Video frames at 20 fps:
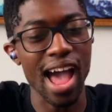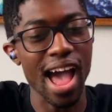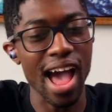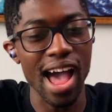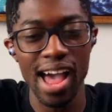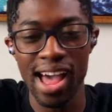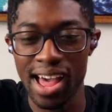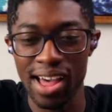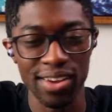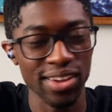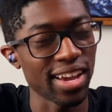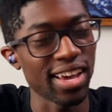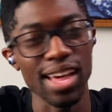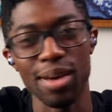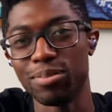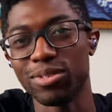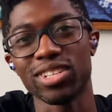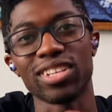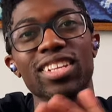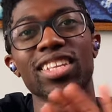Okay, I'm
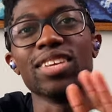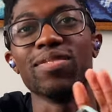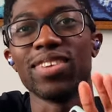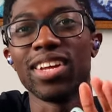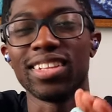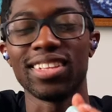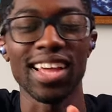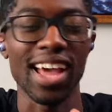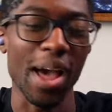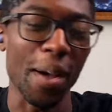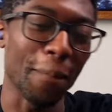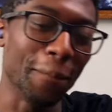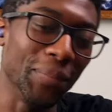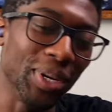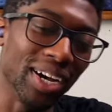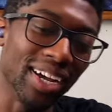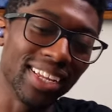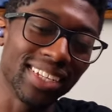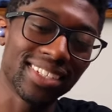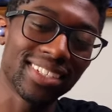just gonna leave it at that.
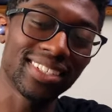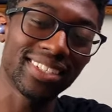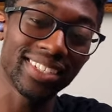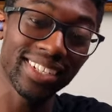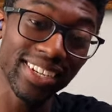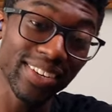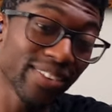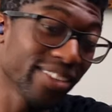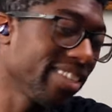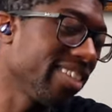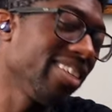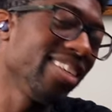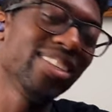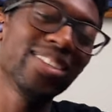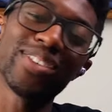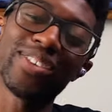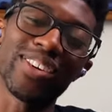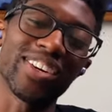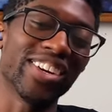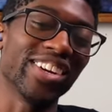But seriously, these
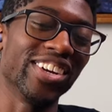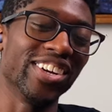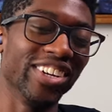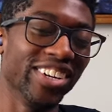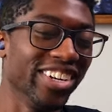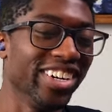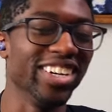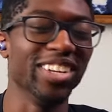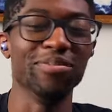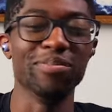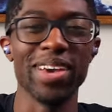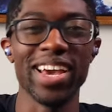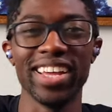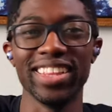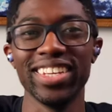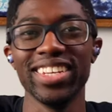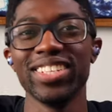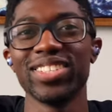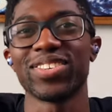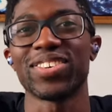are good, man.
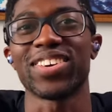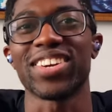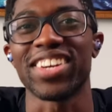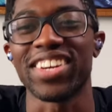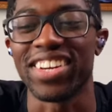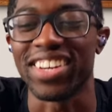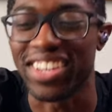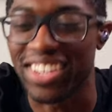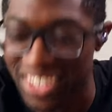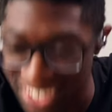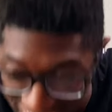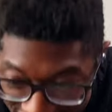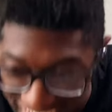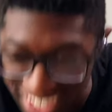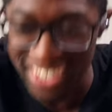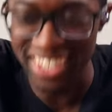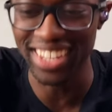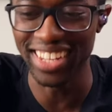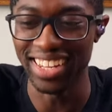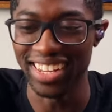These are
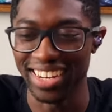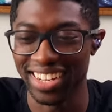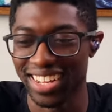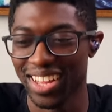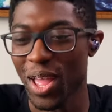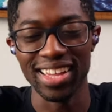good.